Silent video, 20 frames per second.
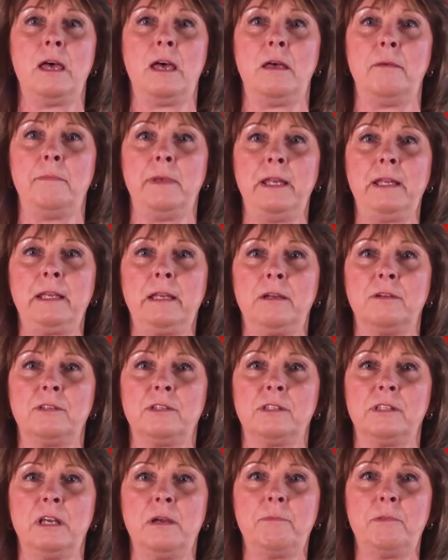A Medicare
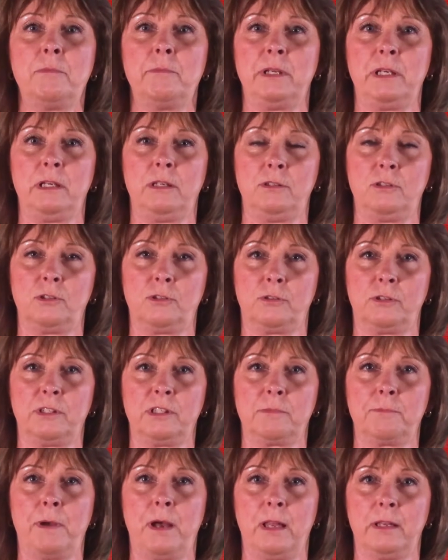supplement
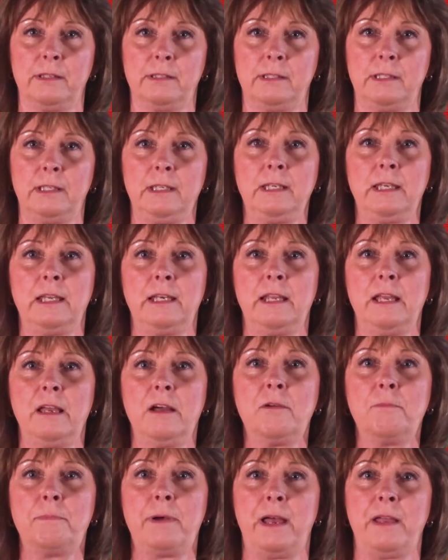insurance policy can
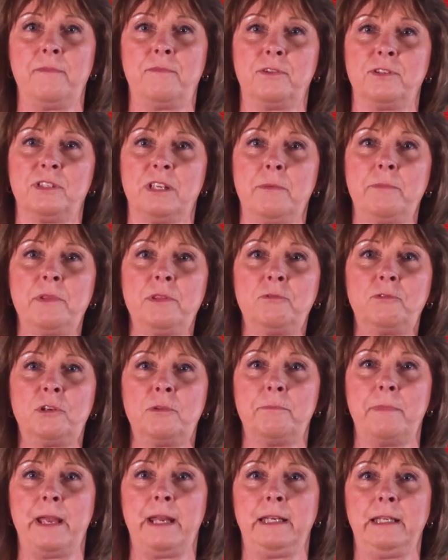help pay for some of the
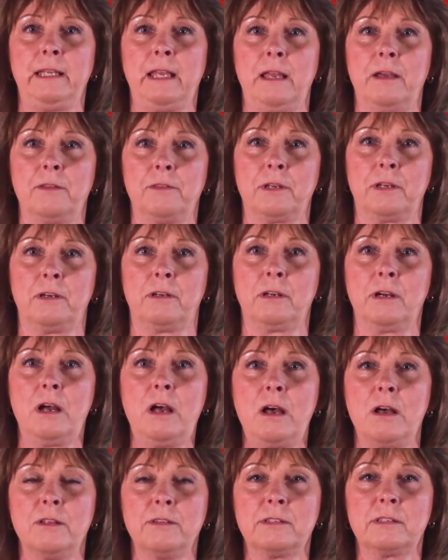remaining healthcare
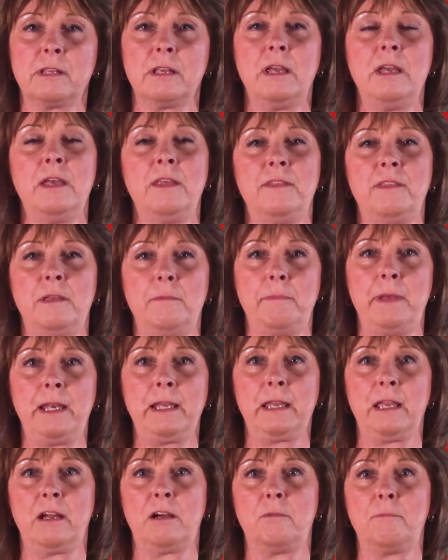costs that
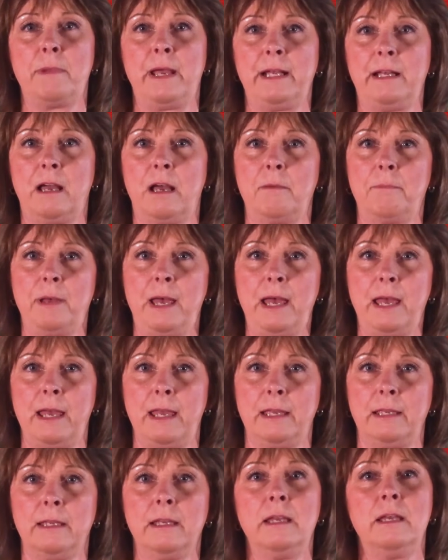Medicare may not
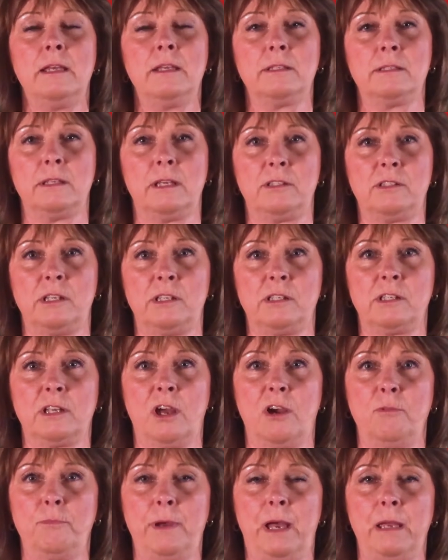pay, such as
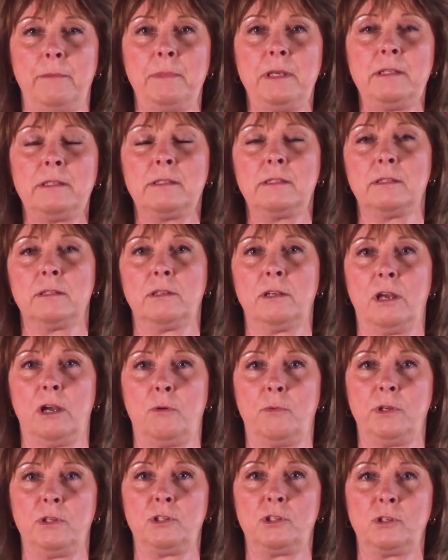copayments,
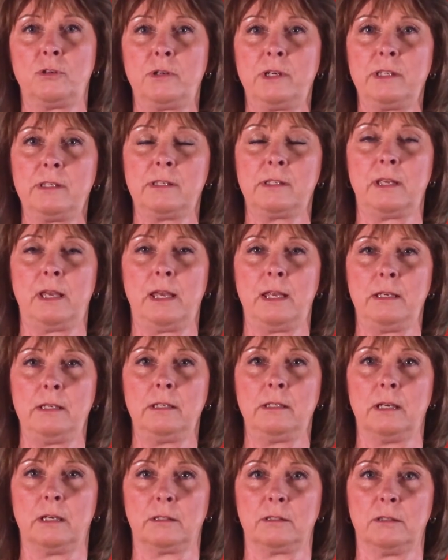coinsurance, and
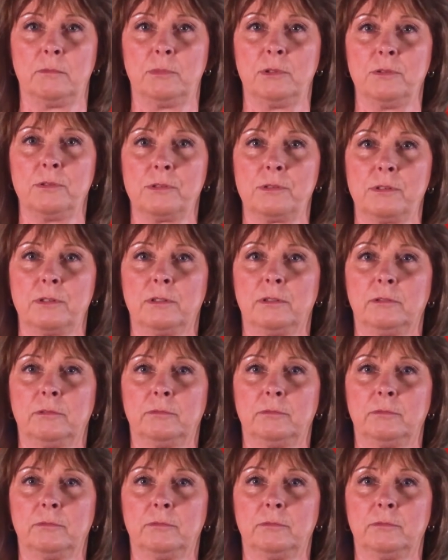deductibles.